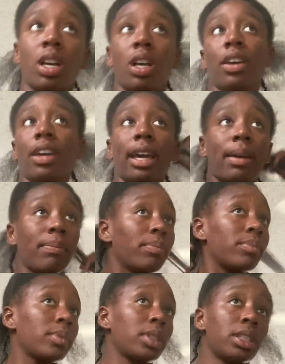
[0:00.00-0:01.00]
Okay,
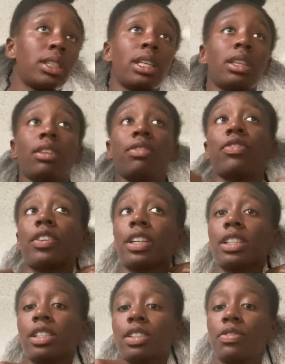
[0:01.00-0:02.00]
did the
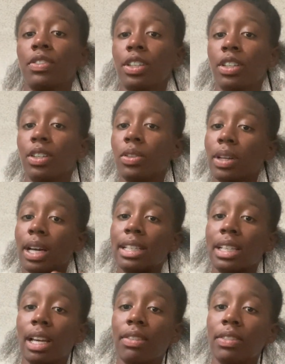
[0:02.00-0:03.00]
first few. I
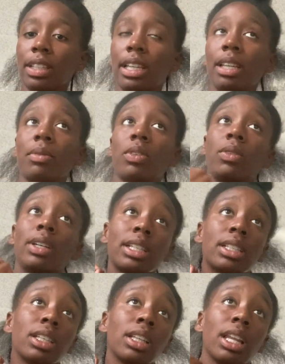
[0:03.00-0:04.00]
definitely am going
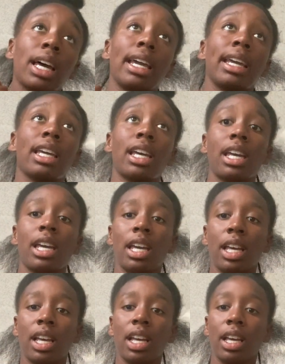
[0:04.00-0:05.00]
to like
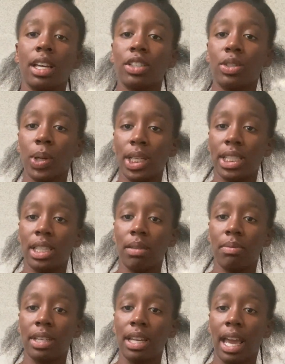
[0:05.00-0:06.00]
twist
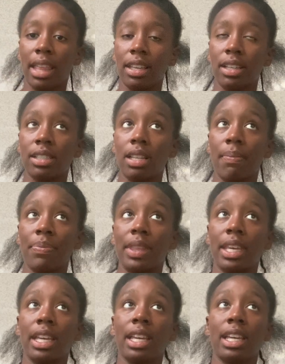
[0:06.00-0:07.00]
them together or
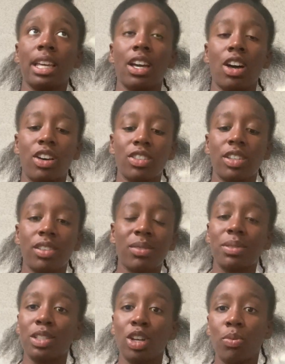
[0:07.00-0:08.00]
something. Also, there
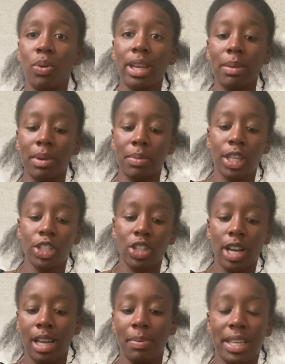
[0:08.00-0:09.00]
was no point in me blow
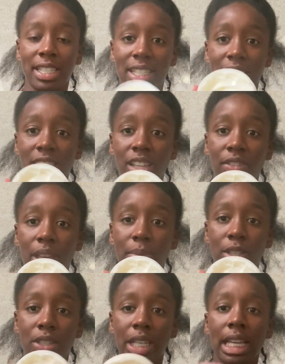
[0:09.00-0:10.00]
drying because this stuff that I'm
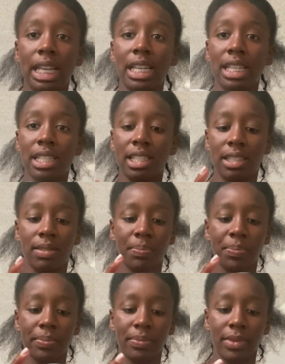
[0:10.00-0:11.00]
using is
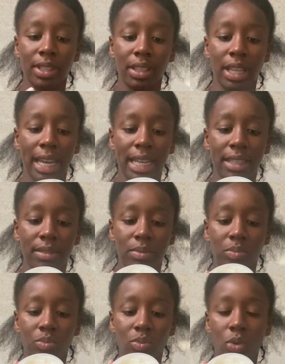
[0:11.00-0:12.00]
like
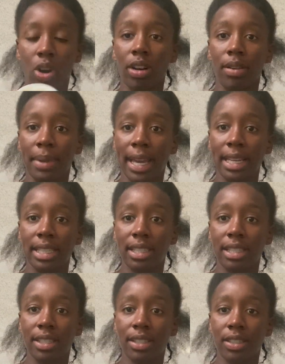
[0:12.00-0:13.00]

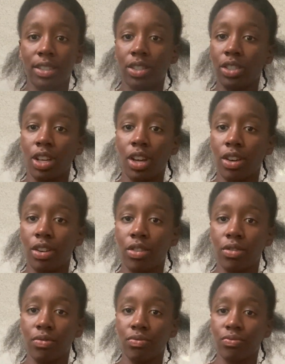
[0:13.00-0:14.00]
water-based. So